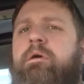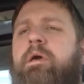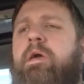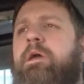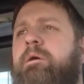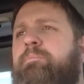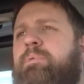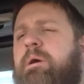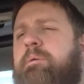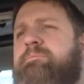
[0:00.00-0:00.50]

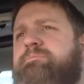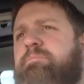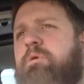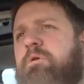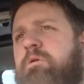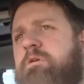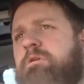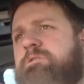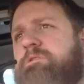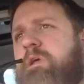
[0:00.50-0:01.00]
Hey, pipe
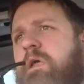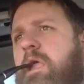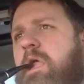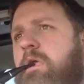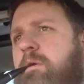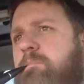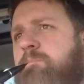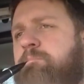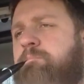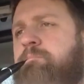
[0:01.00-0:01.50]
smokers.
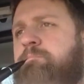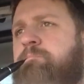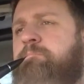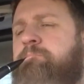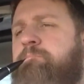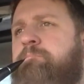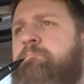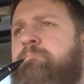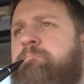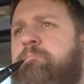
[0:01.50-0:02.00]

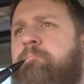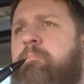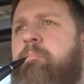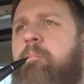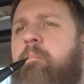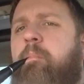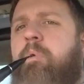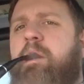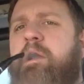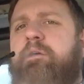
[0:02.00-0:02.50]

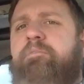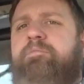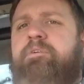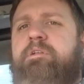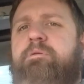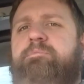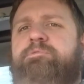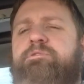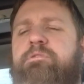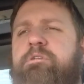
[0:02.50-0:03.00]

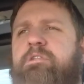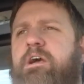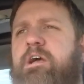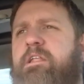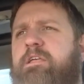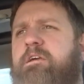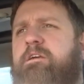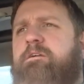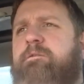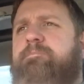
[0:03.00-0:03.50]
Freedom to
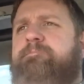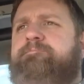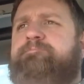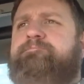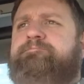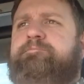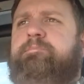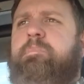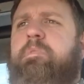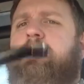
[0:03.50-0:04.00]
ignite here.
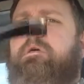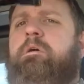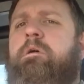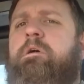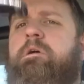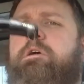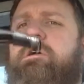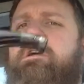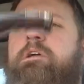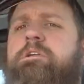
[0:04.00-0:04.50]

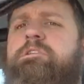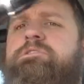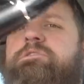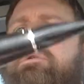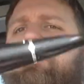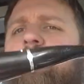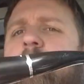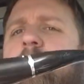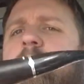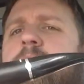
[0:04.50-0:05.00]

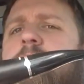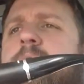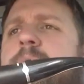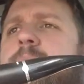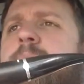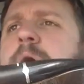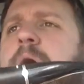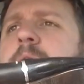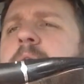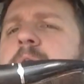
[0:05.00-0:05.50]

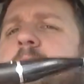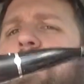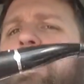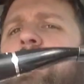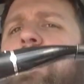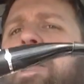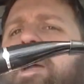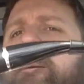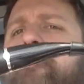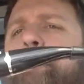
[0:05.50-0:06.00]
Enjoying
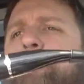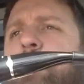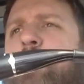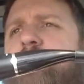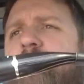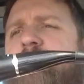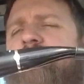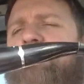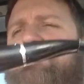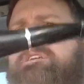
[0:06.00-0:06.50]
my
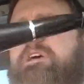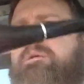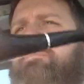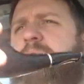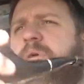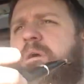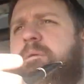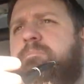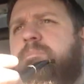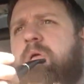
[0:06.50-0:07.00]
Porsche design
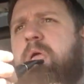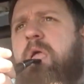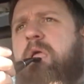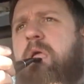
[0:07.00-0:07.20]
pipe.